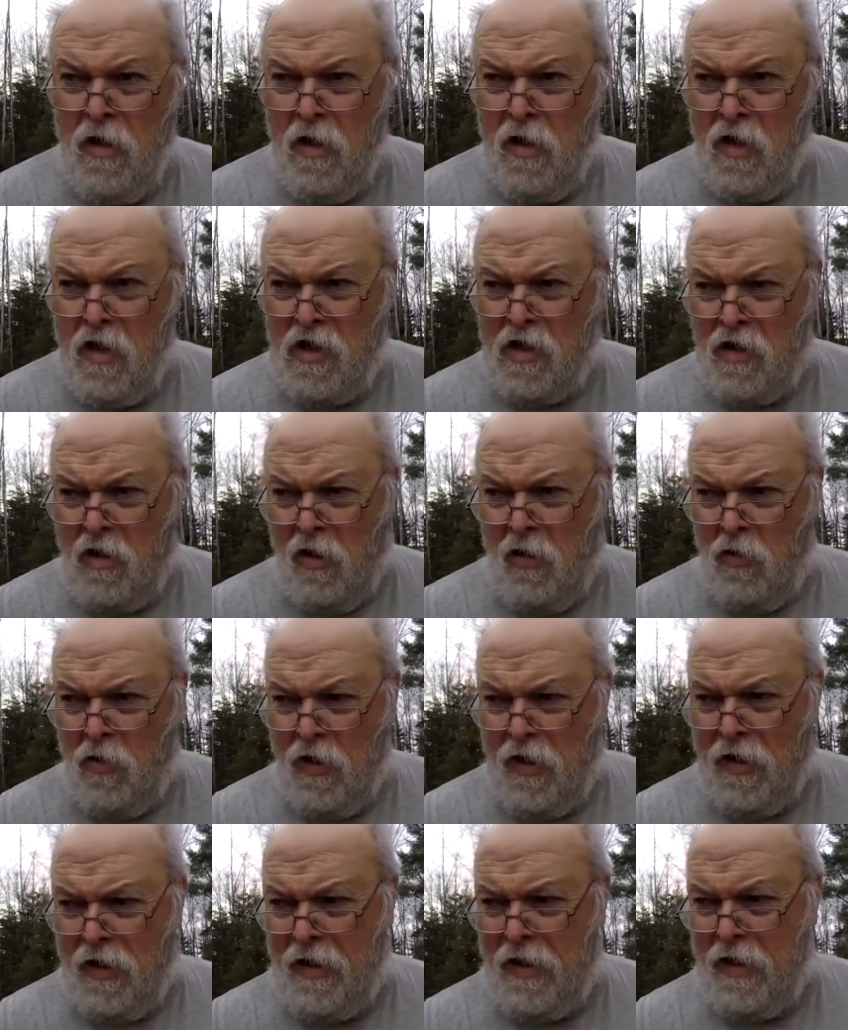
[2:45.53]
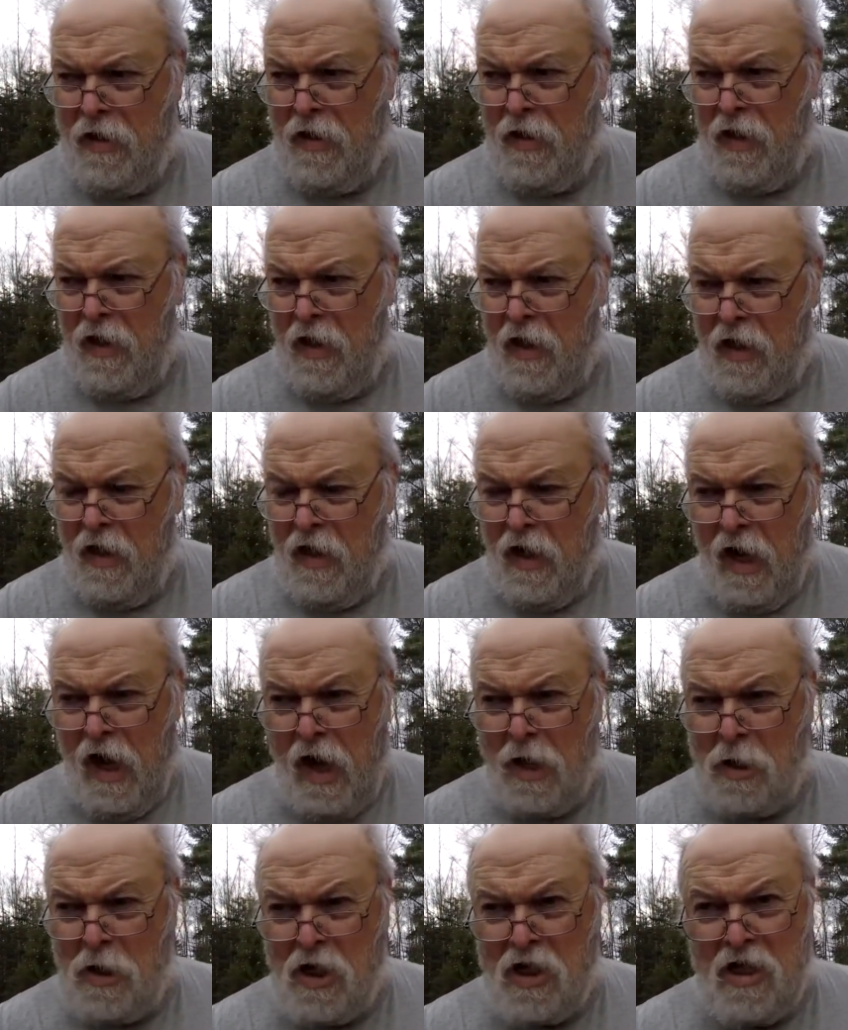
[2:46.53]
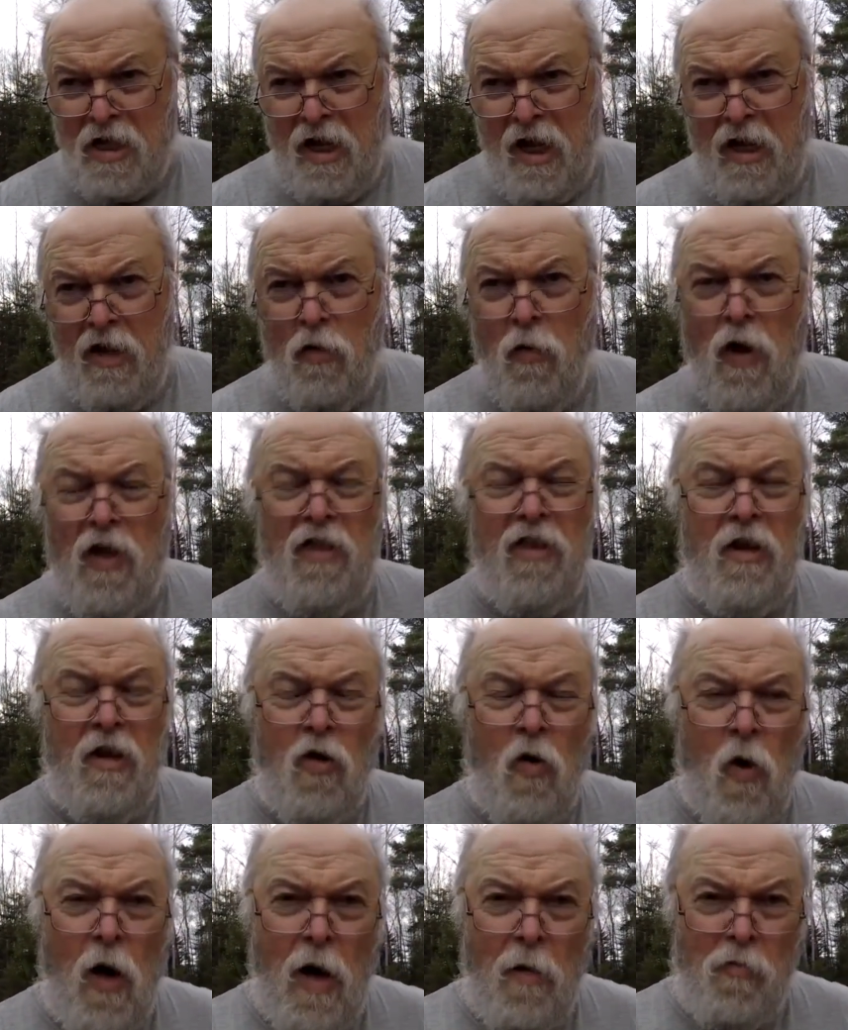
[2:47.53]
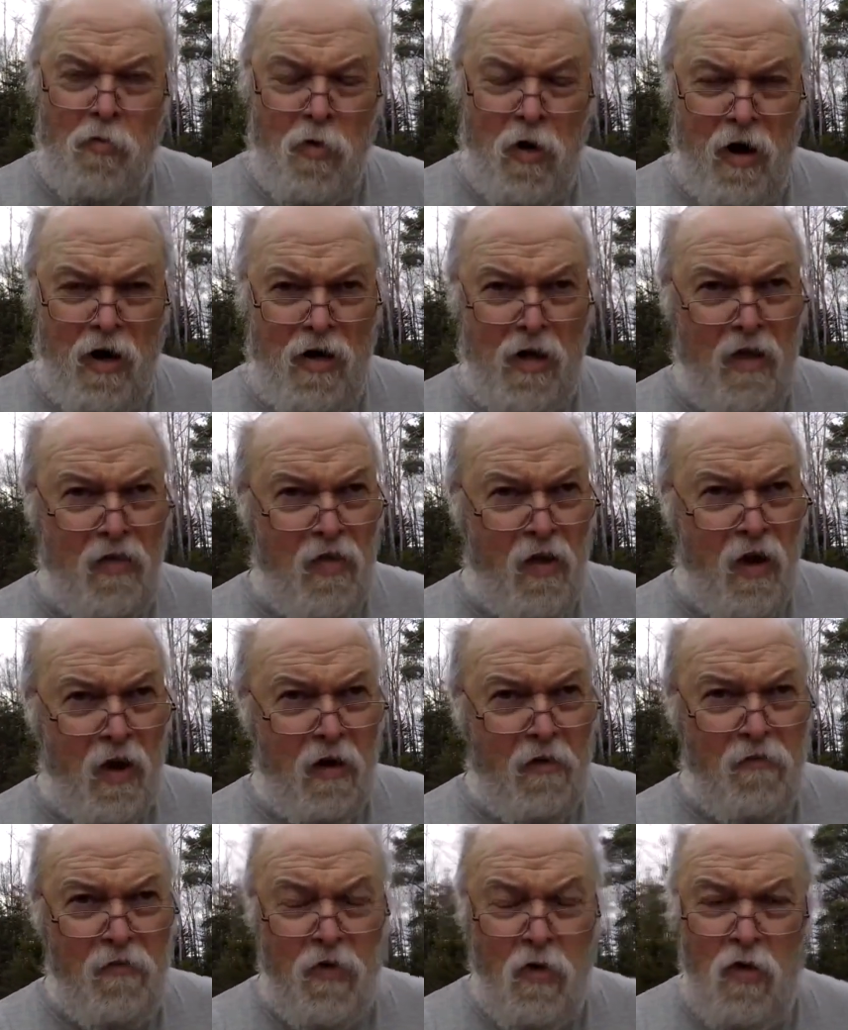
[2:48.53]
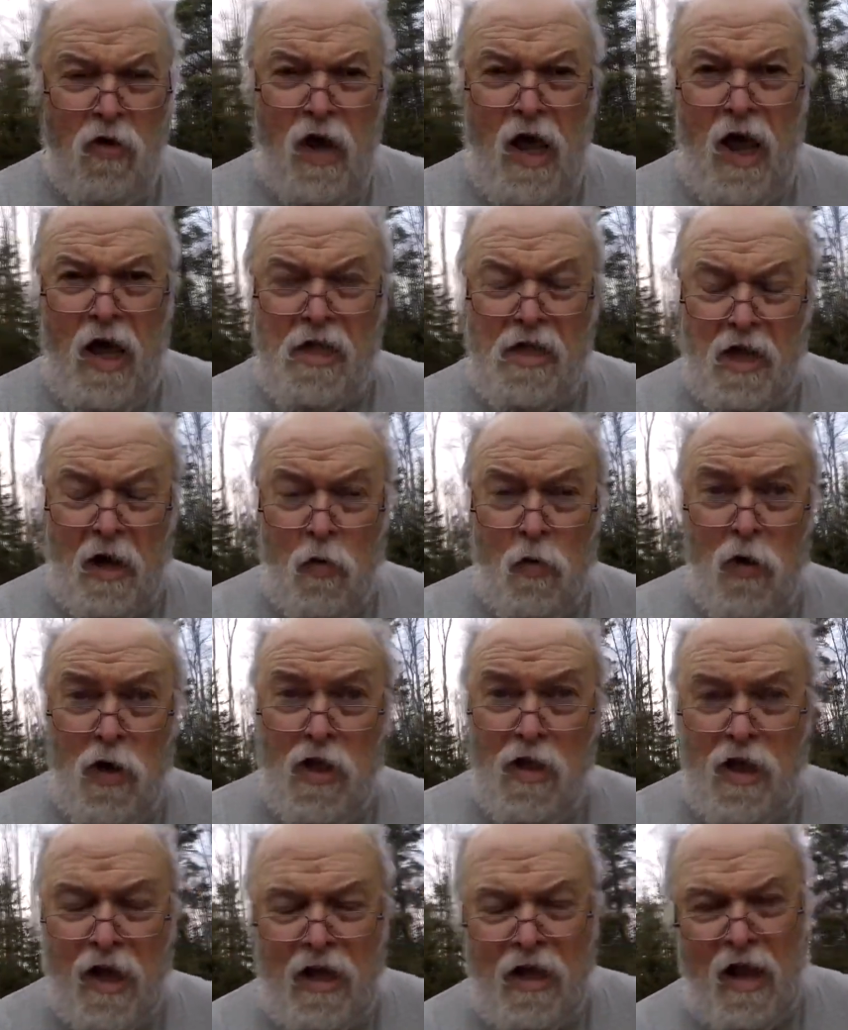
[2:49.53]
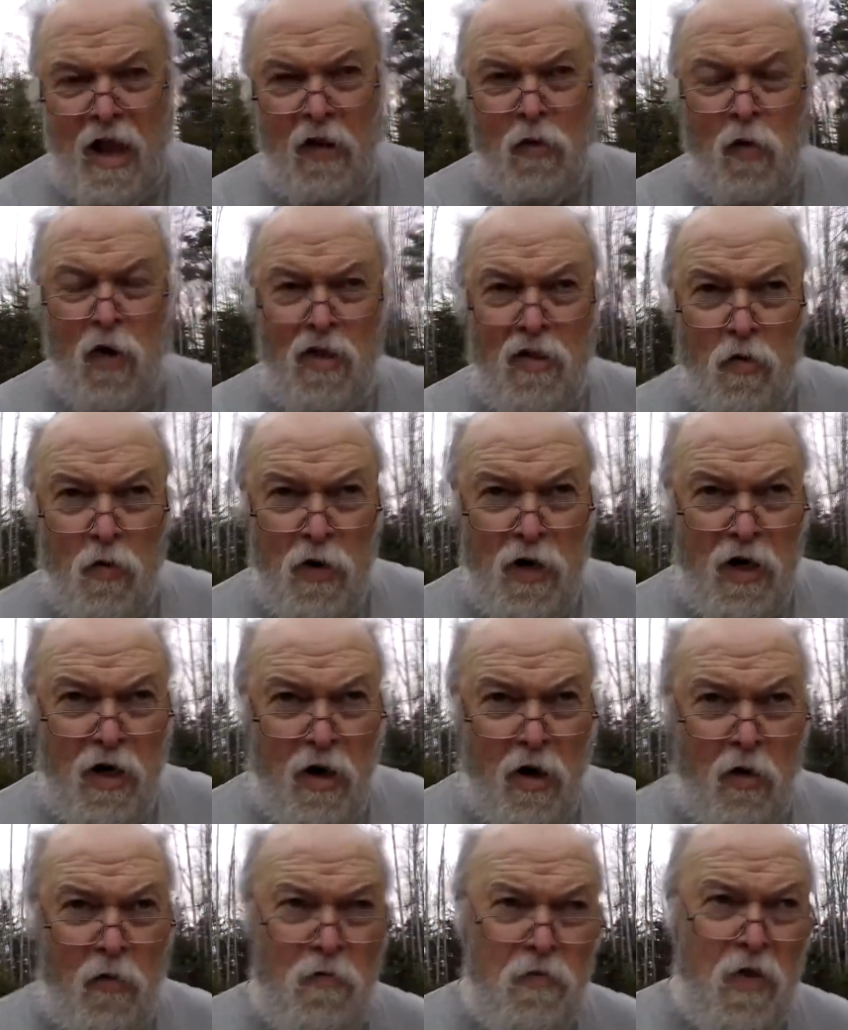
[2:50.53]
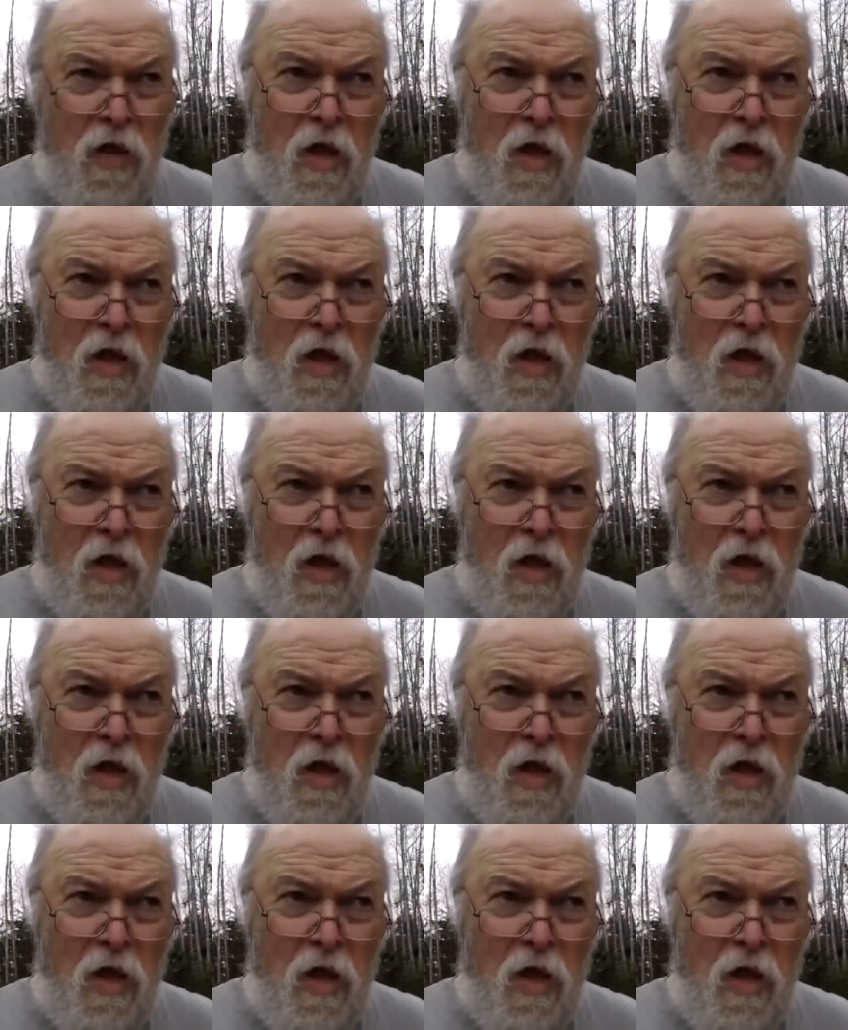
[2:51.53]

So I just need the weather to cooperate, and I think in a few days I will get that weather window.